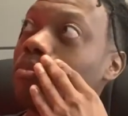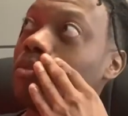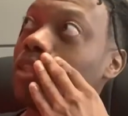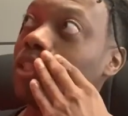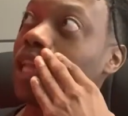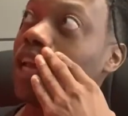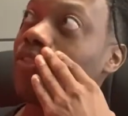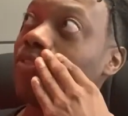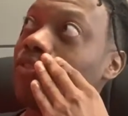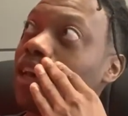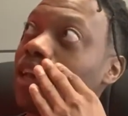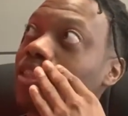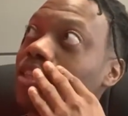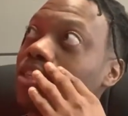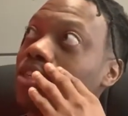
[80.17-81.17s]
they
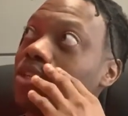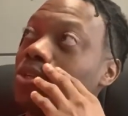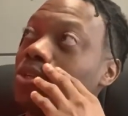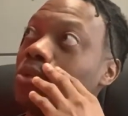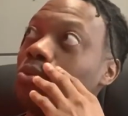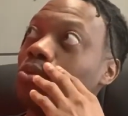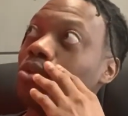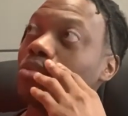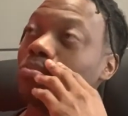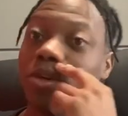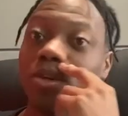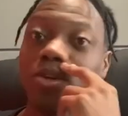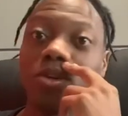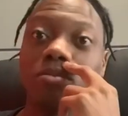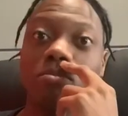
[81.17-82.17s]
think that you will spend
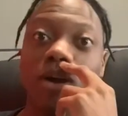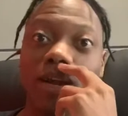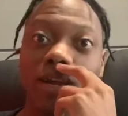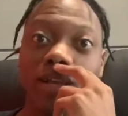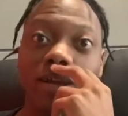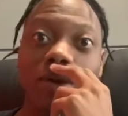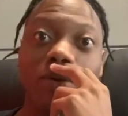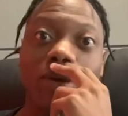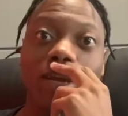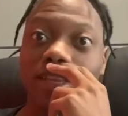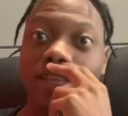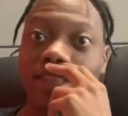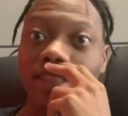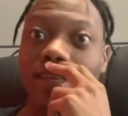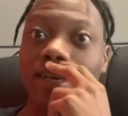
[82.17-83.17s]
your money on
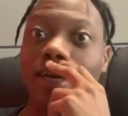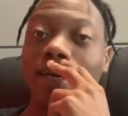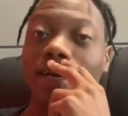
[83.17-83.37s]
anything.